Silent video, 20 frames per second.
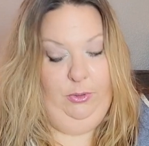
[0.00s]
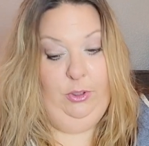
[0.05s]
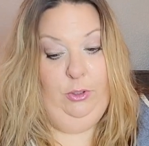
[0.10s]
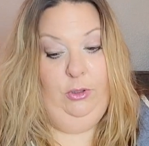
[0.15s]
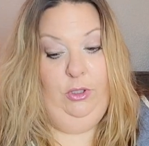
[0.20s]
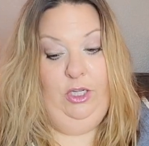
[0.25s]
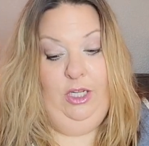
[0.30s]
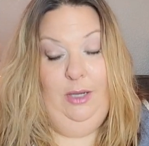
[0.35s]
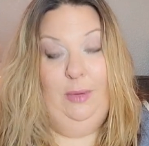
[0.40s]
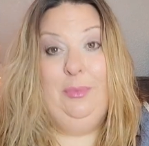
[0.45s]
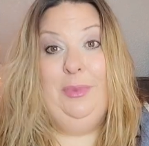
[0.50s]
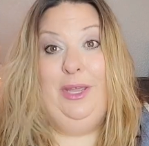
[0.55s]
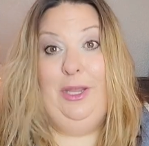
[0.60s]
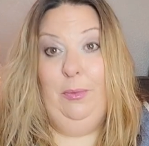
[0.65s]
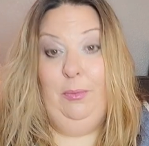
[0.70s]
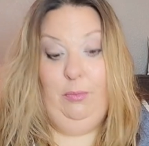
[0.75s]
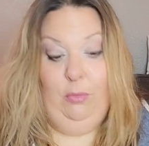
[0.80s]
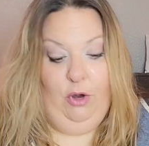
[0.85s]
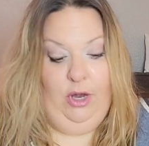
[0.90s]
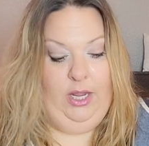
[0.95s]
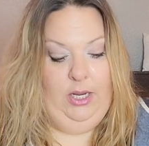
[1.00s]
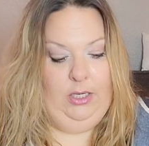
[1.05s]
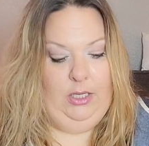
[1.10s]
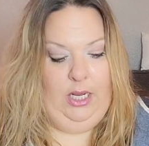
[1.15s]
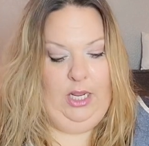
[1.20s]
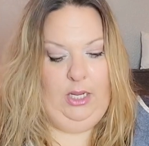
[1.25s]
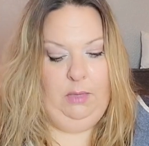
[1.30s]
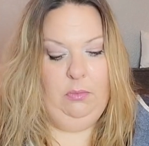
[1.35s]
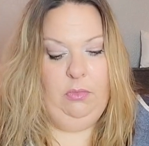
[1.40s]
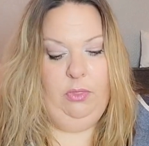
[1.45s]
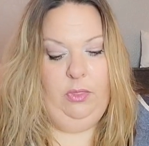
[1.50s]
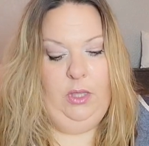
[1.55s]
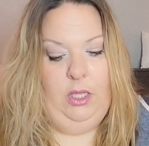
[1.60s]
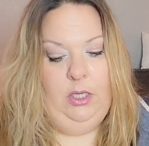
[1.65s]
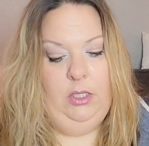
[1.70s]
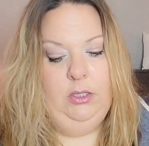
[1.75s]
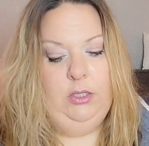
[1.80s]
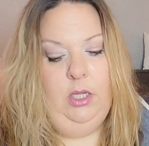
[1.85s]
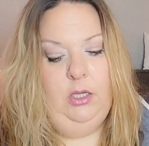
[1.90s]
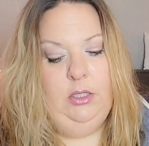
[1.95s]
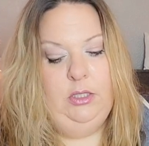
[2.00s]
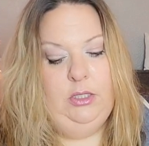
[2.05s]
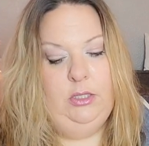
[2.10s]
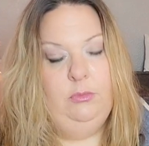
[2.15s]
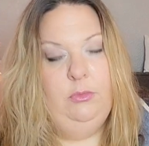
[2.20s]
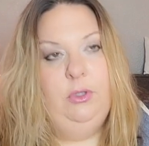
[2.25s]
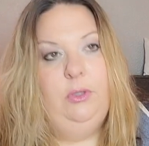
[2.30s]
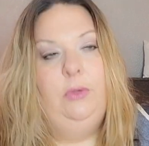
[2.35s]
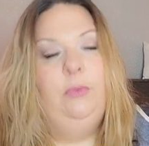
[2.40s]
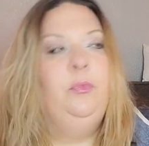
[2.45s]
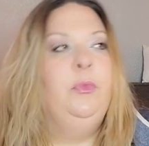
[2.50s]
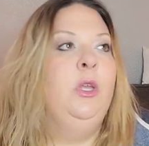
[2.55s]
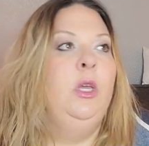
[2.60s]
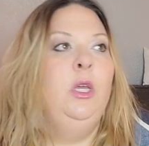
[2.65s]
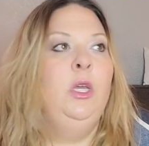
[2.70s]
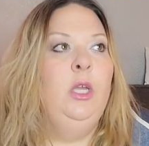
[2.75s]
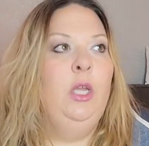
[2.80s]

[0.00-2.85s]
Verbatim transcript: when you look up like brand name things on Temu.